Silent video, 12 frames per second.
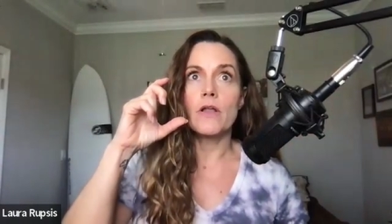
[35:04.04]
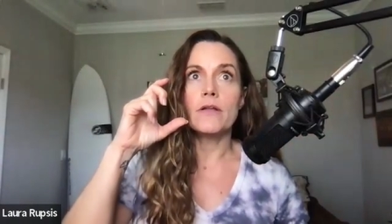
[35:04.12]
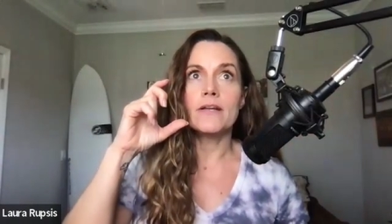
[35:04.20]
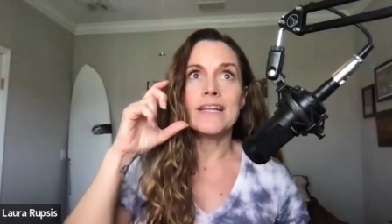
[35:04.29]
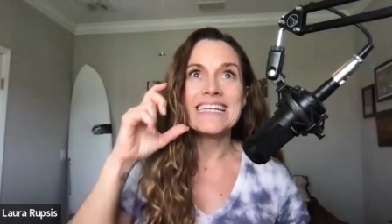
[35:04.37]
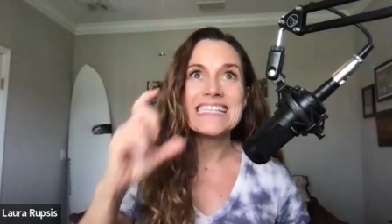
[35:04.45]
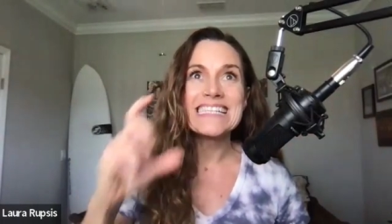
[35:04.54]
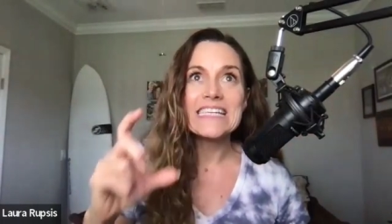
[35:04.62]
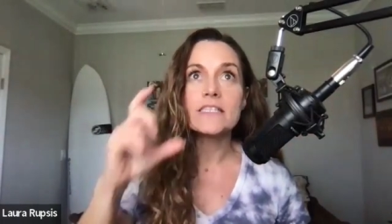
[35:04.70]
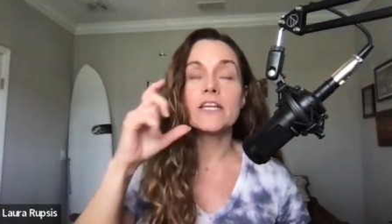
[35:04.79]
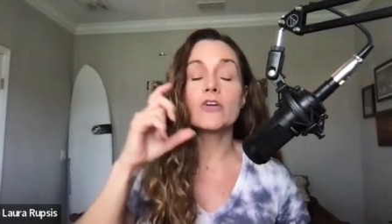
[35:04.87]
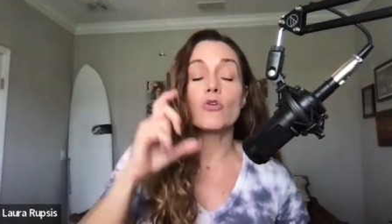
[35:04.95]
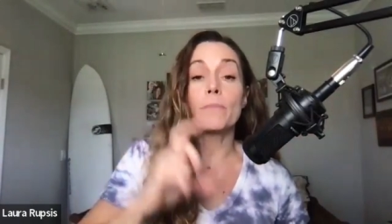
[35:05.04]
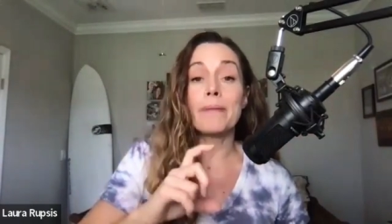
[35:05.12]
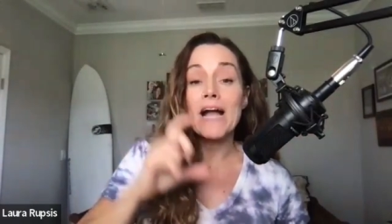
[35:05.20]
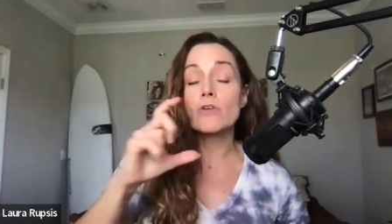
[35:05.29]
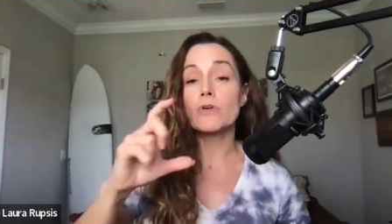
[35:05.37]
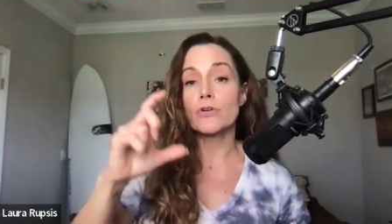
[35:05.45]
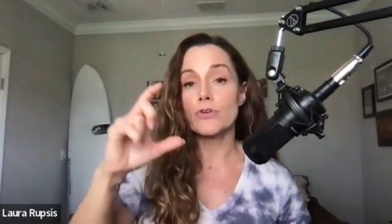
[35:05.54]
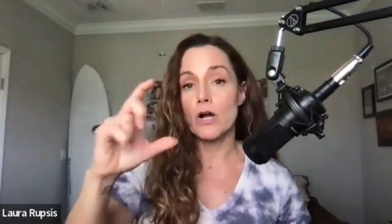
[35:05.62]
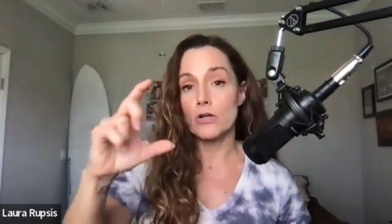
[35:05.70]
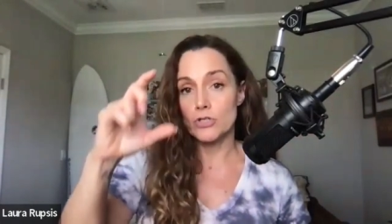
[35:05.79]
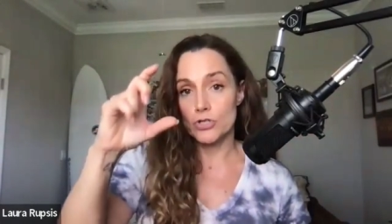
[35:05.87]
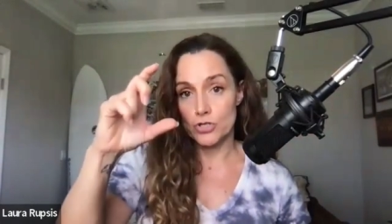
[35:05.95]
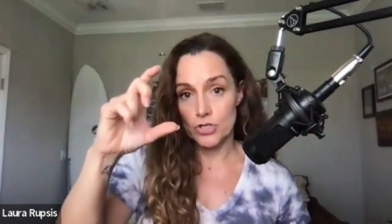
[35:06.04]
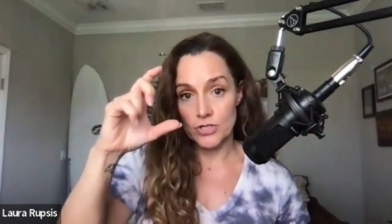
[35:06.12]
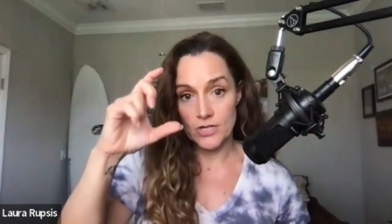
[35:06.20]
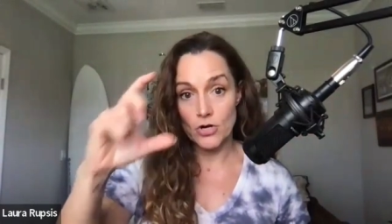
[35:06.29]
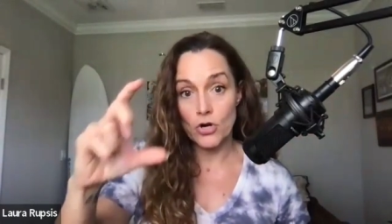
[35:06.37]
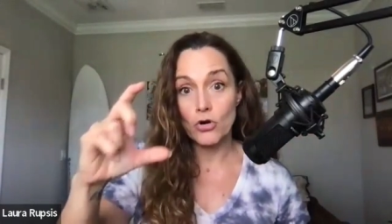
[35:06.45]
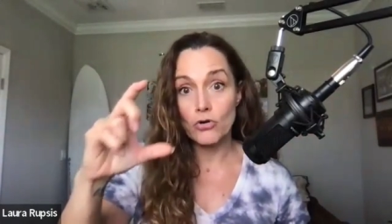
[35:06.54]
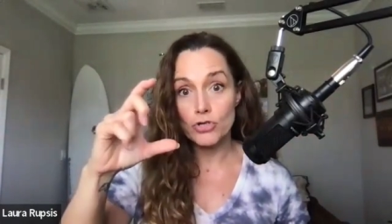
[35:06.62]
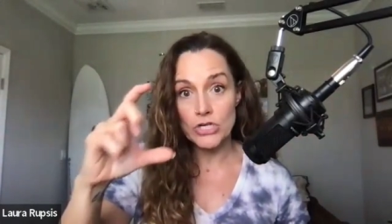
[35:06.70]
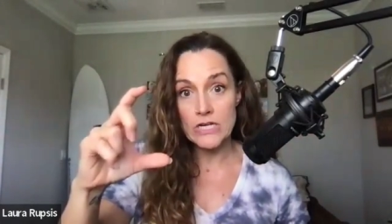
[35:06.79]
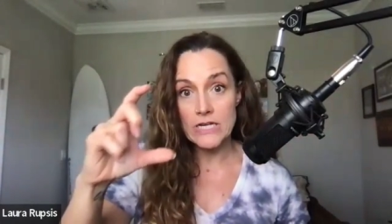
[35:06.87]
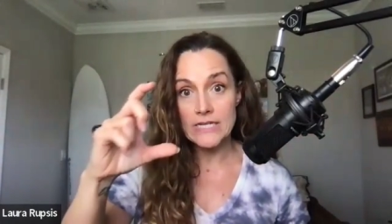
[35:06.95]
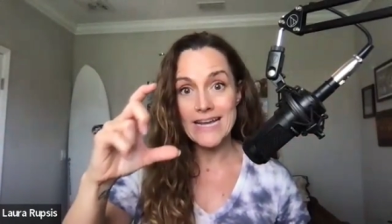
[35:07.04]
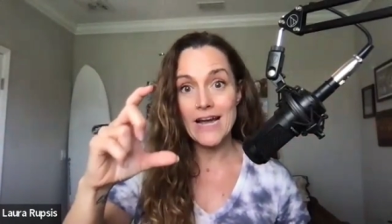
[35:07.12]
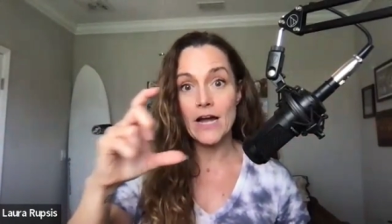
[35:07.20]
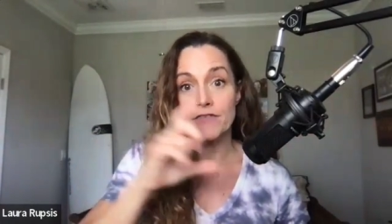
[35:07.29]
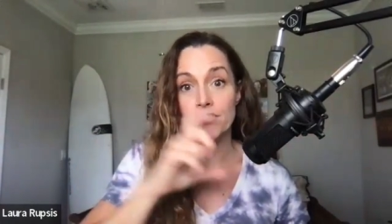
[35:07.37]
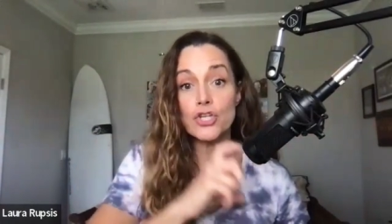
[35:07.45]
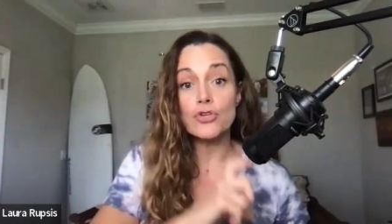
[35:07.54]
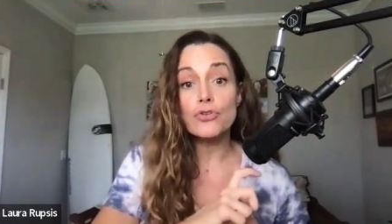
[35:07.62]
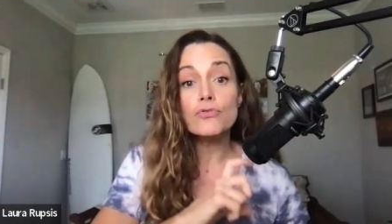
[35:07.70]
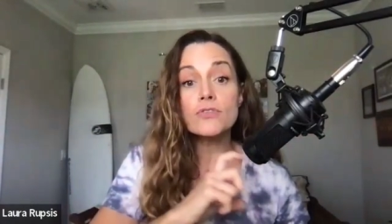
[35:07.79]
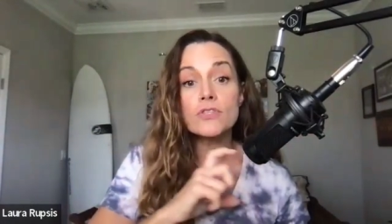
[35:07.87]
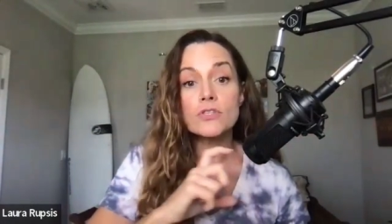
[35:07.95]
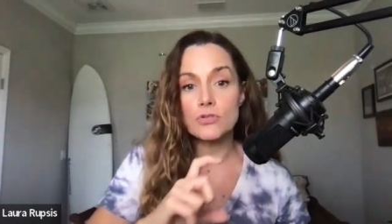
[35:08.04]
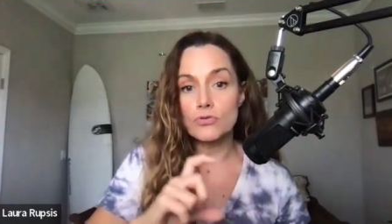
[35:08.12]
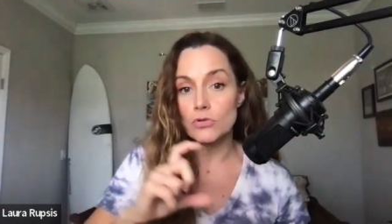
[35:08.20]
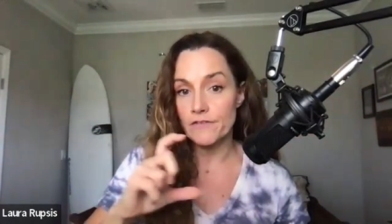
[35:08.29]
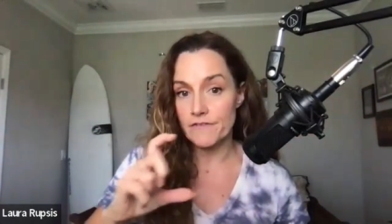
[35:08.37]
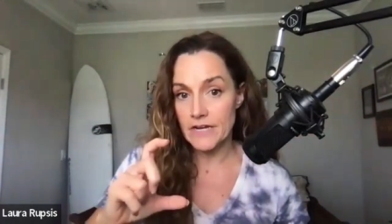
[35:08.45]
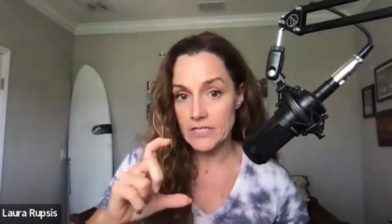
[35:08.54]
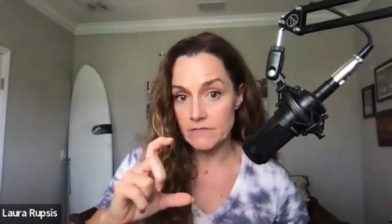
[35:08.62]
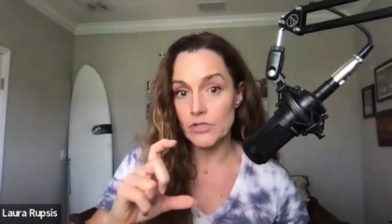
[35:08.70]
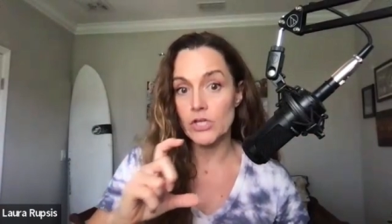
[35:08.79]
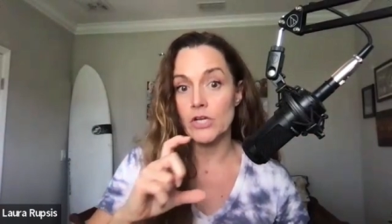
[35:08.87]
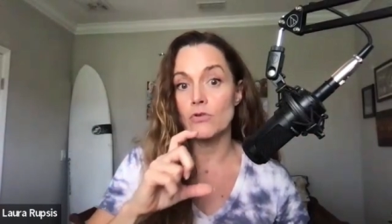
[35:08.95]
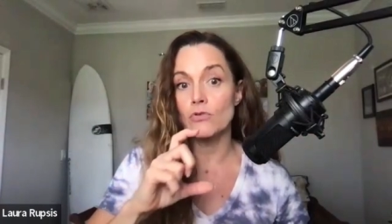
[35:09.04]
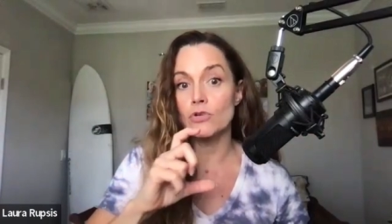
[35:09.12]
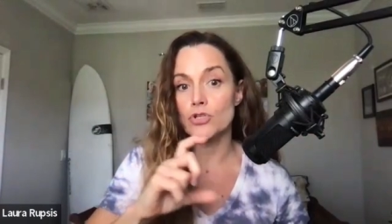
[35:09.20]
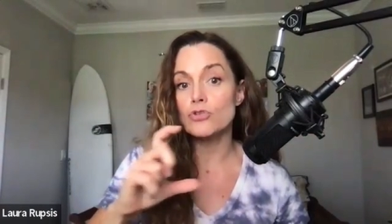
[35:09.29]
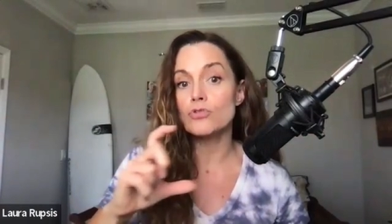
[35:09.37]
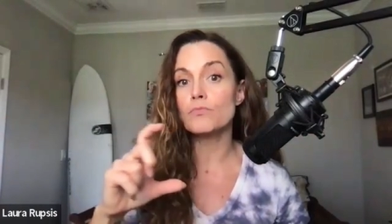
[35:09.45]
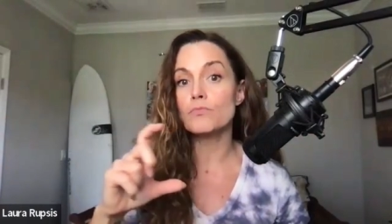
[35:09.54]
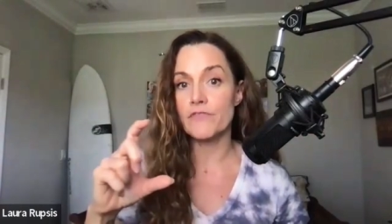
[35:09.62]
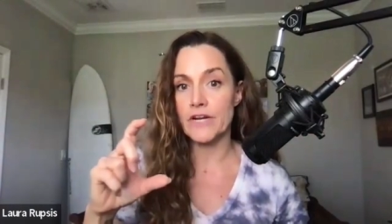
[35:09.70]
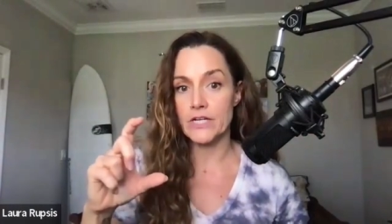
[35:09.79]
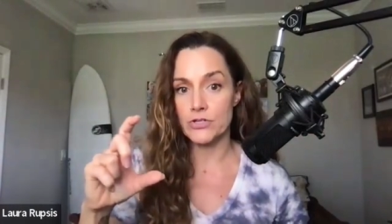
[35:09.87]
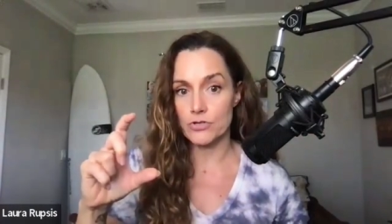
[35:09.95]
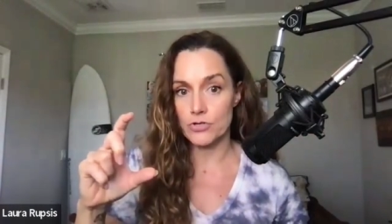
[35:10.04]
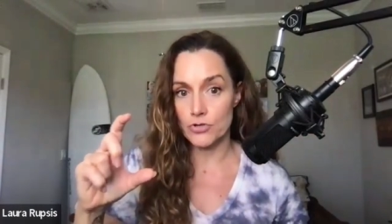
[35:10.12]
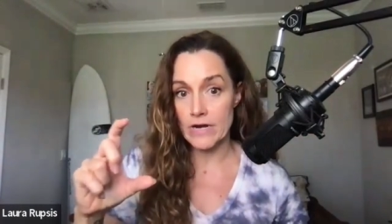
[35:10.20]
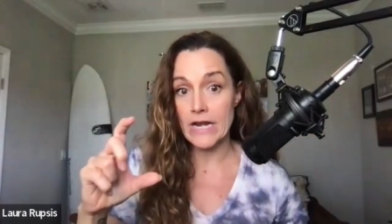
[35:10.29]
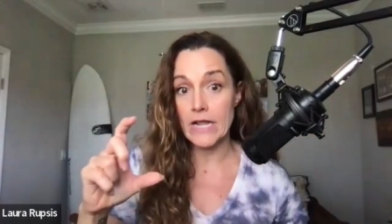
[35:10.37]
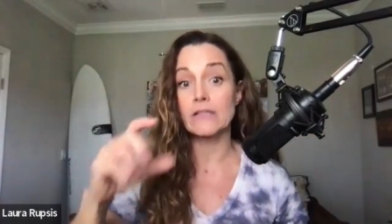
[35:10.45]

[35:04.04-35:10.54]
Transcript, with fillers: existing or background knowledge does a coach need to have to use this tool effectively, or do you provide training?